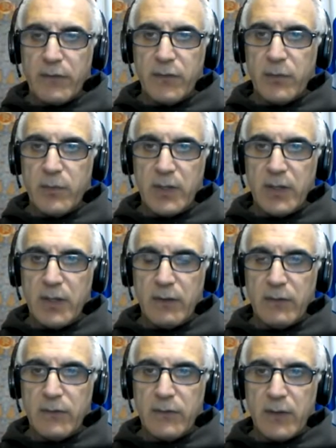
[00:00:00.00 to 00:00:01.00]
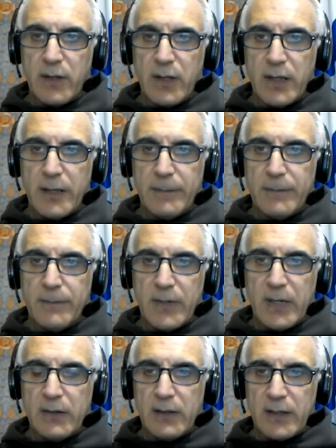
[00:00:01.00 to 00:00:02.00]
of the Mideast
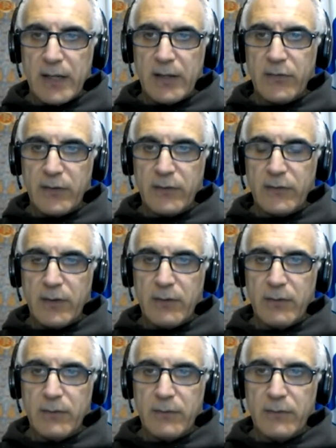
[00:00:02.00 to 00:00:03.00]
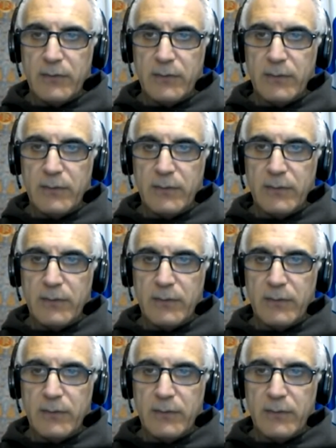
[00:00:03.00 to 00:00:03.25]
in the last 6 years.